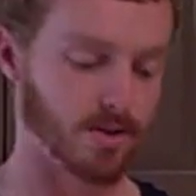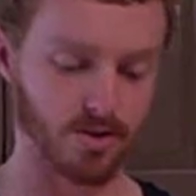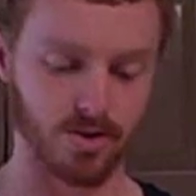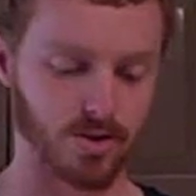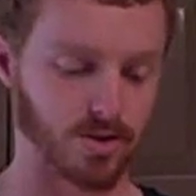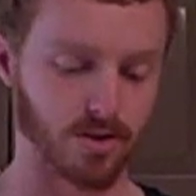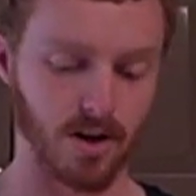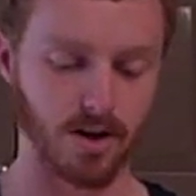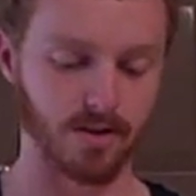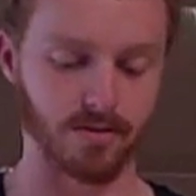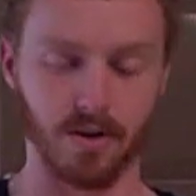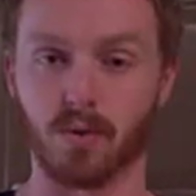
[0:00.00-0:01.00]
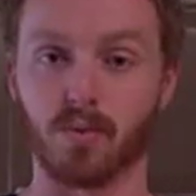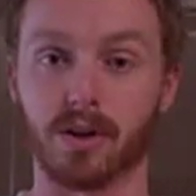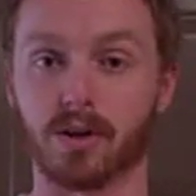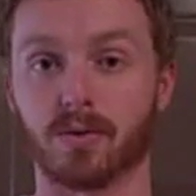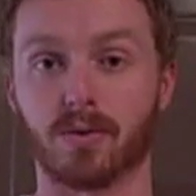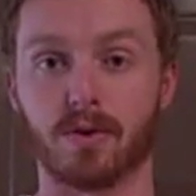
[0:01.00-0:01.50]
There's just a lot of
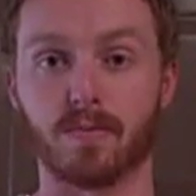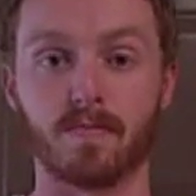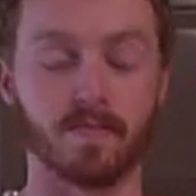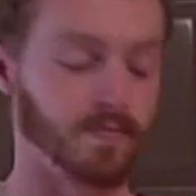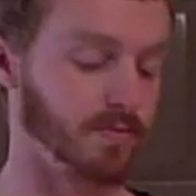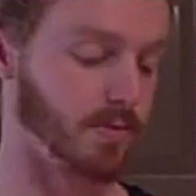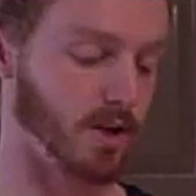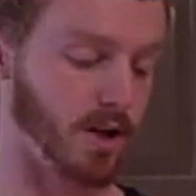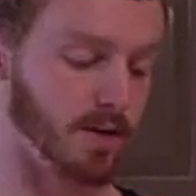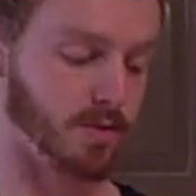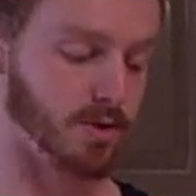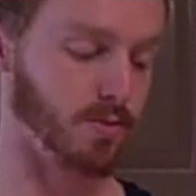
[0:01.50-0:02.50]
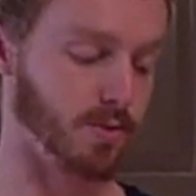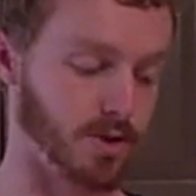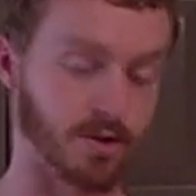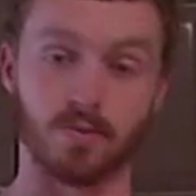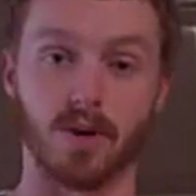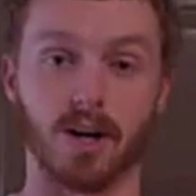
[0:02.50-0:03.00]
wiggle room,
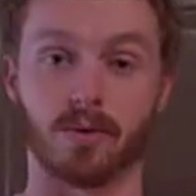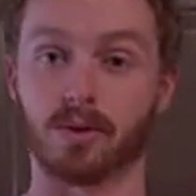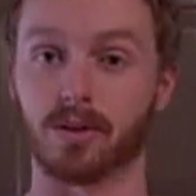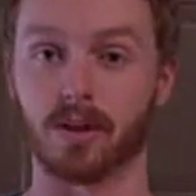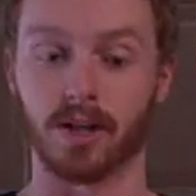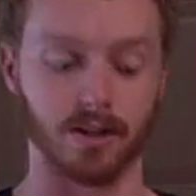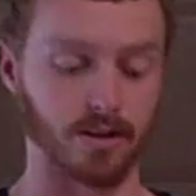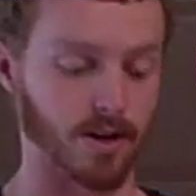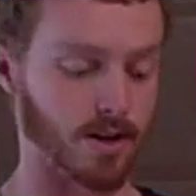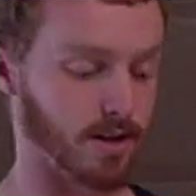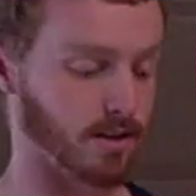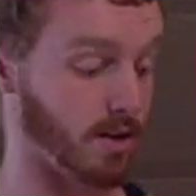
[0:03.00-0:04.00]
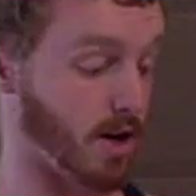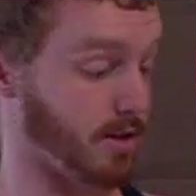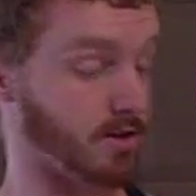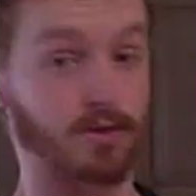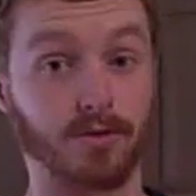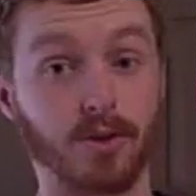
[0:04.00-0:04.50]
which is why I really like it a
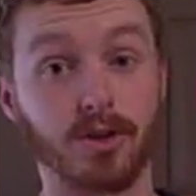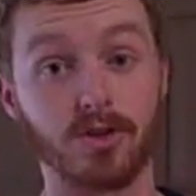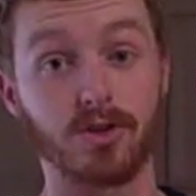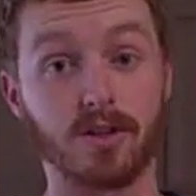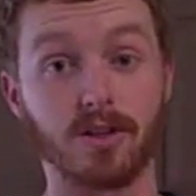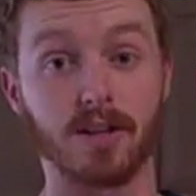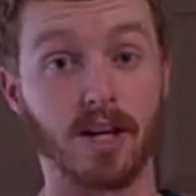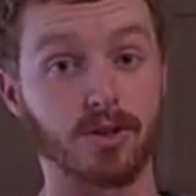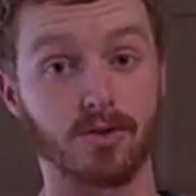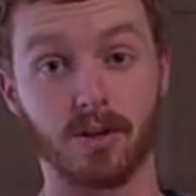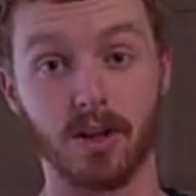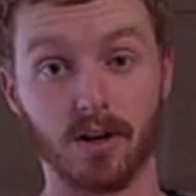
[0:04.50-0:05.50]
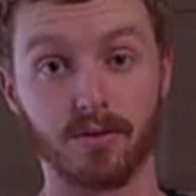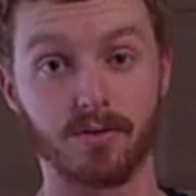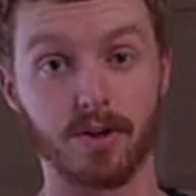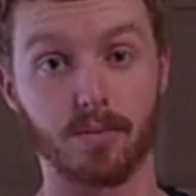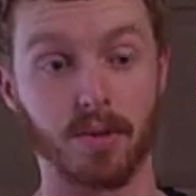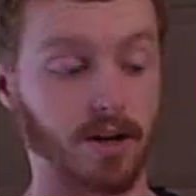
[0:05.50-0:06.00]
lot. So if you're interested in natural health
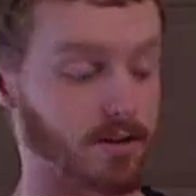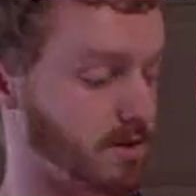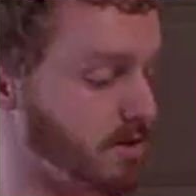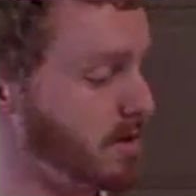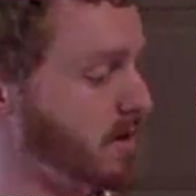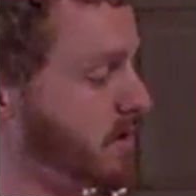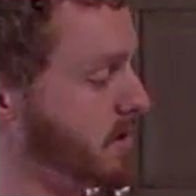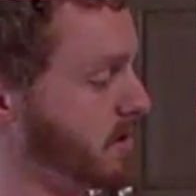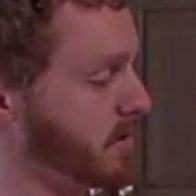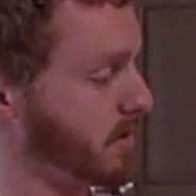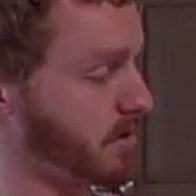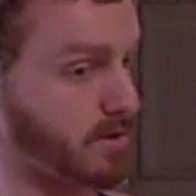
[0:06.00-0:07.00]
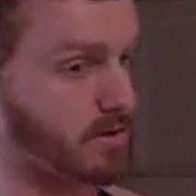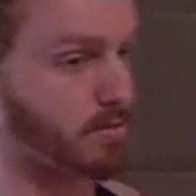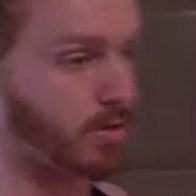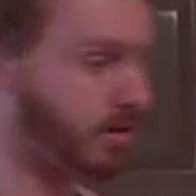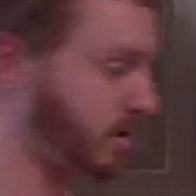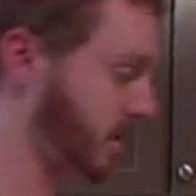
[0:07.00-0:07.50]
for your pets, this is the
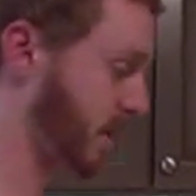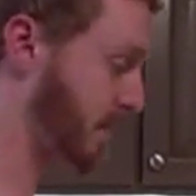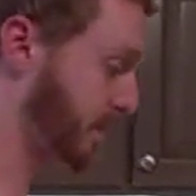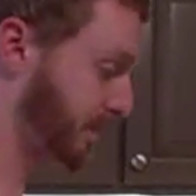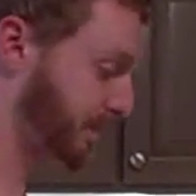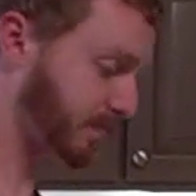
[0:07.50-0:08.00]
book to get.